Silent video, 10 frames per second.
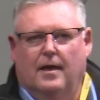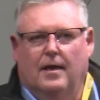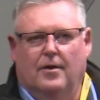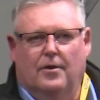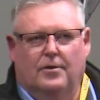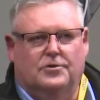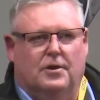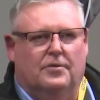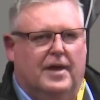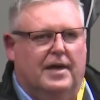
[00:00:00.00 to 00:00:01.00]
Who's got
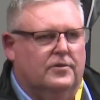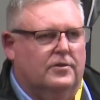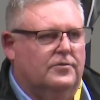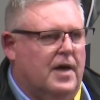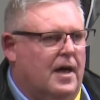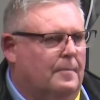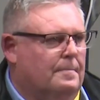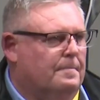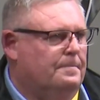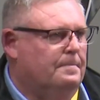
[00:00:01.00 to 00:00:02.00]
1,000 to start him?
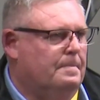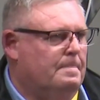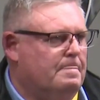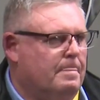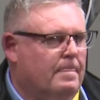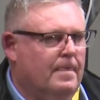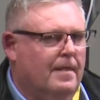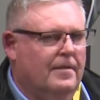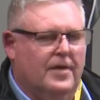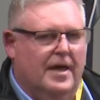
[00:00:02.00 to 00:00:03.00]

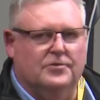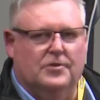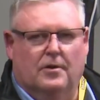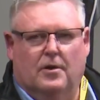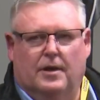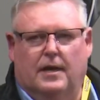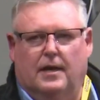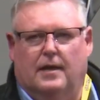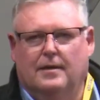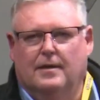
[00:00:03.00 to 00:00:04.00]
1,000 I got here.
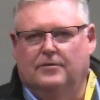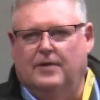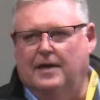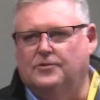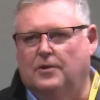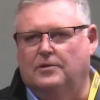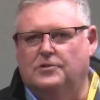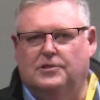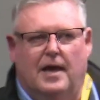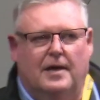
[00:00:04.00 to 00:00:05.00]
1,000 on the
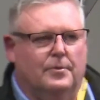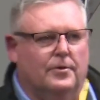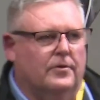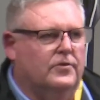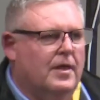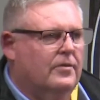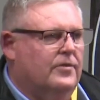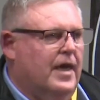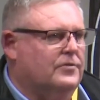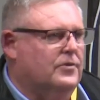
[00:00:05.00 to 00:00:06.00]
Slade birds.
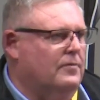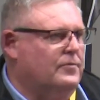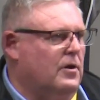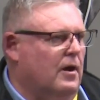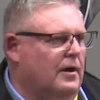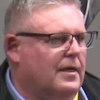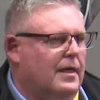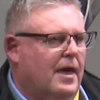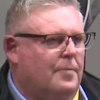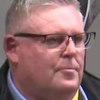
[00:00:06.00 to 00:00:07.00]
1,000 I've got.
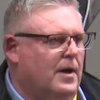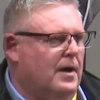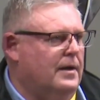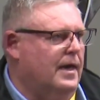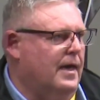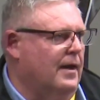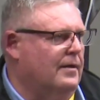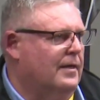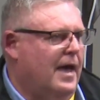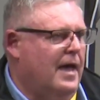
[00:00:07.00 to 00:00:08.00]
At 1 now.
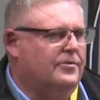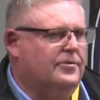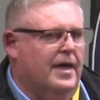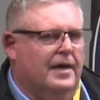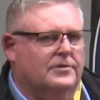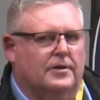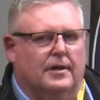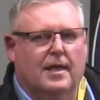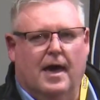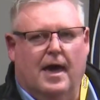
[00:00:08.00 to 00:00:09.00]
At 1,000.
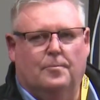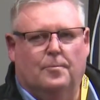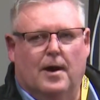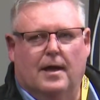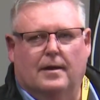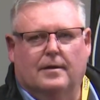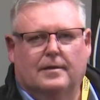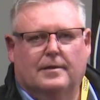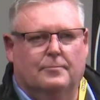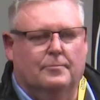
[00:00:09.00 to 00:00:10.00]
At 1.
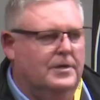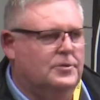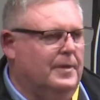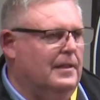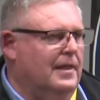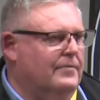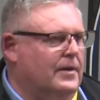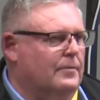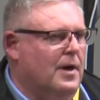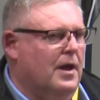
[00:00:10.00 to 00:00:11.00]
Where's me
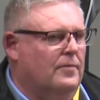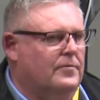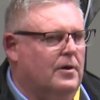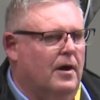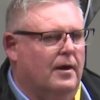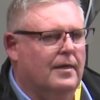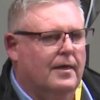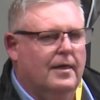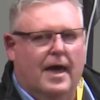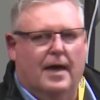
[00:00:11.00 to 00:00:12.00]
11? 1 I've got.
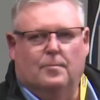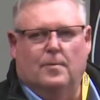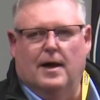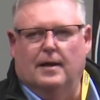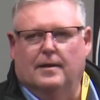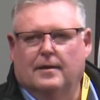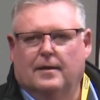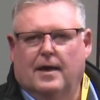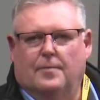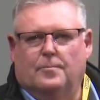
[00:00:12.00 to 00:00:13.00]
At 1.
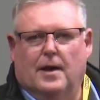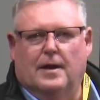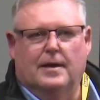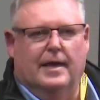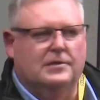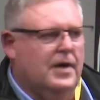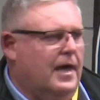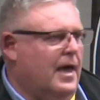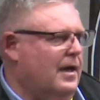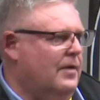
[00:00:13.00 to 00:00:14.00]
At 1 now, take
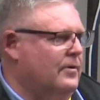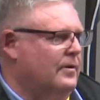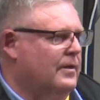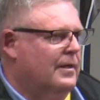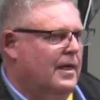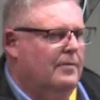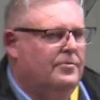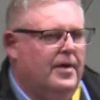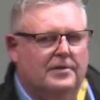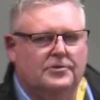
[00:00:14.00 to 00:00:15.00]
100.
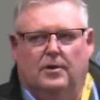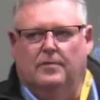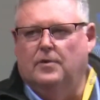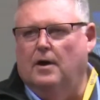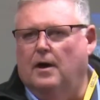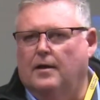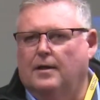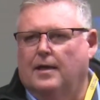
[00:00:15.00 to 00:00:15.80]
1,000 I've got.